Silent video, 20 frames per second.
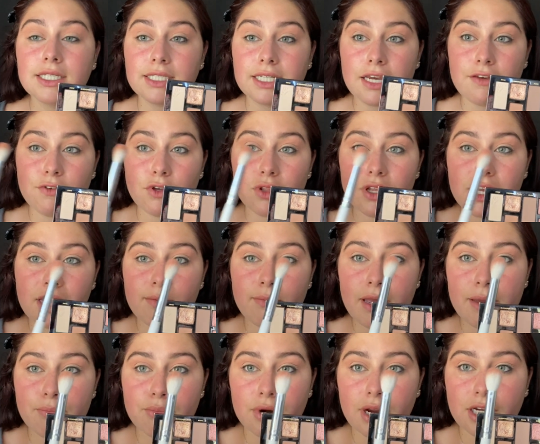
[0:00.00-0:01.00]
If you look at
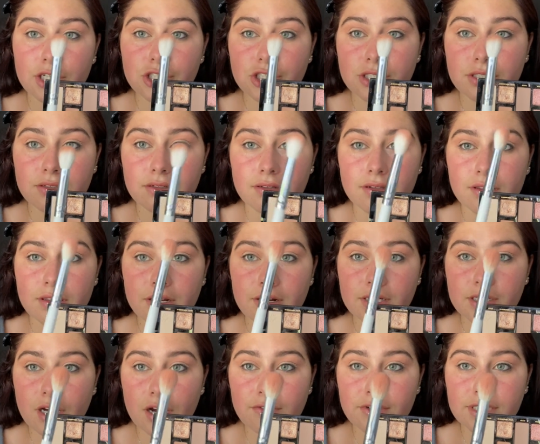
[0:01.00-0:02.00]
my brush,
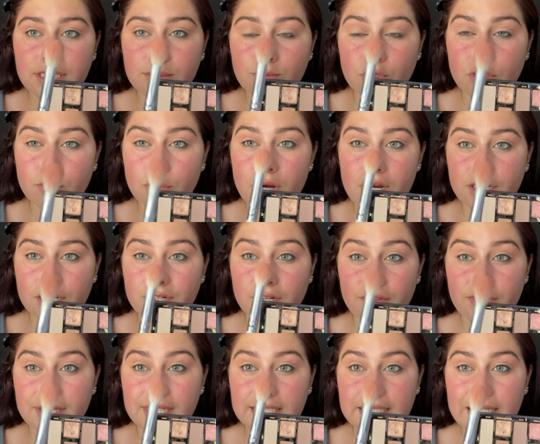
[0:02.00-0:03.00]
there's obviously more product
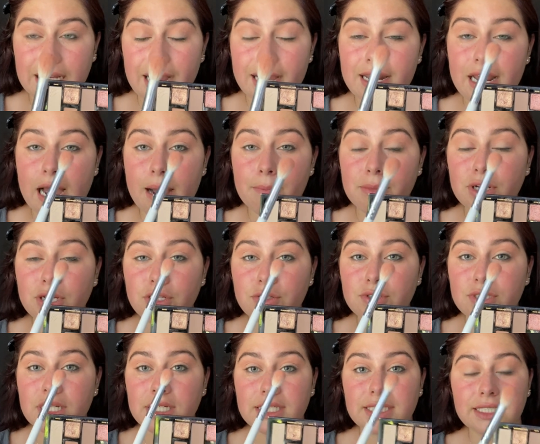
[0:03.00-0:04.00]
on this side. I'm gonna
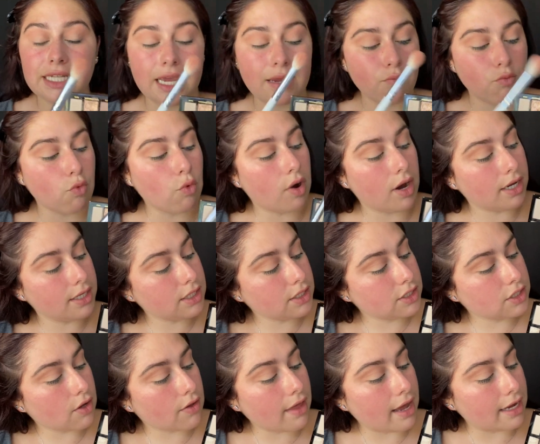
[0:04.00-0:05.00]
use the same one
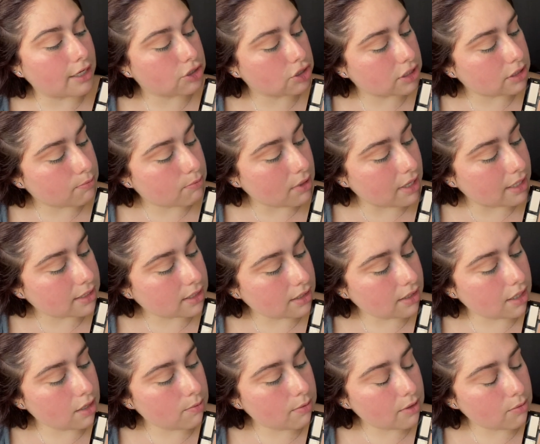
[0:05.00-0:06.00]
so that it just blends a
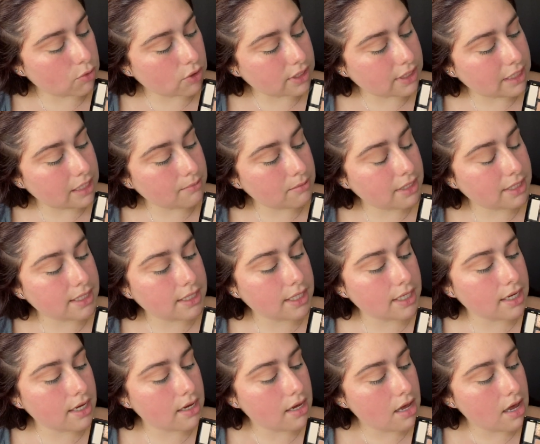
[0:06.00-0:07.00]
little bit more
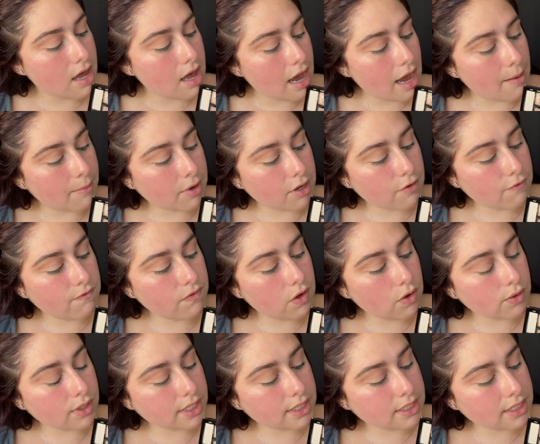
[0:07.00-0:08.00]
seamlessly. I'm gonna
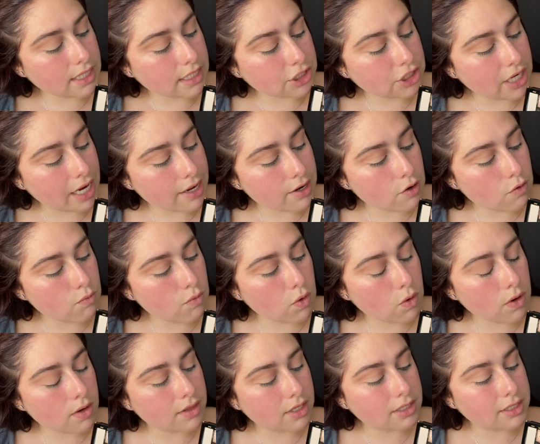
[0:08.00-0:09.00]
focus the shadow
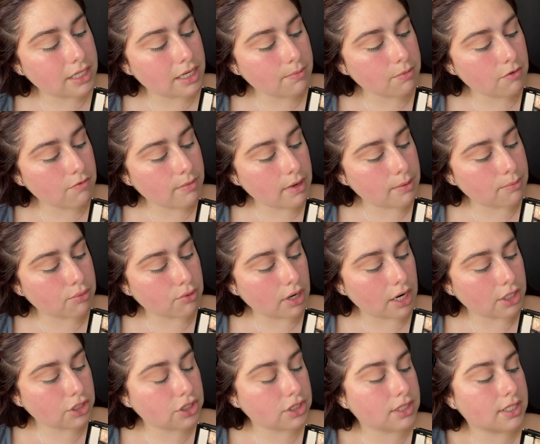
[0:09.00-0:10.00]
more on the tip of my
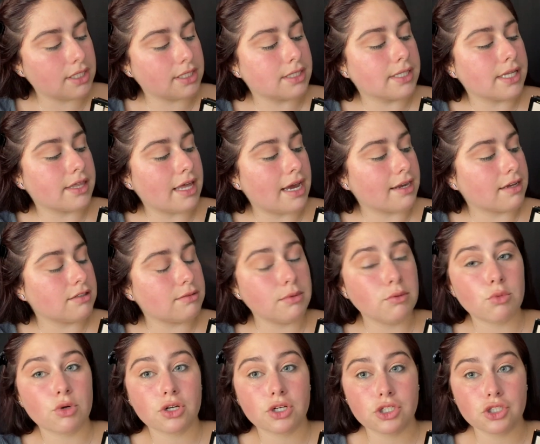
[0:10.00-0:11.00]
brush because that gives me
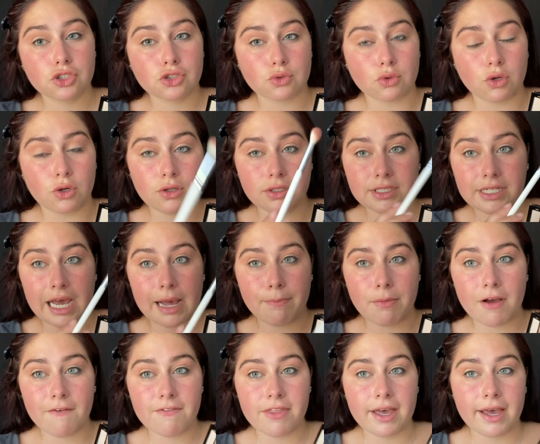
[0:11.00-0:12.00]
more control. Tap
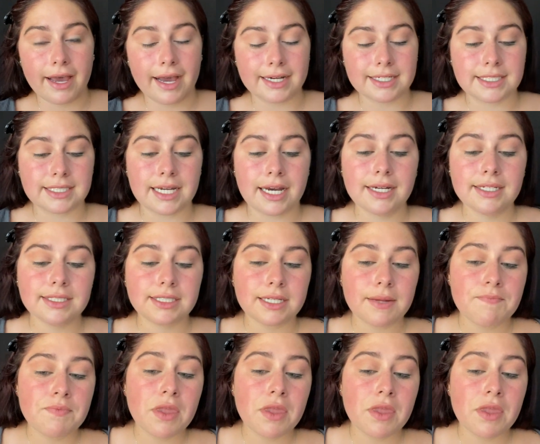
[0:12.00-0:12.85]
off the excess.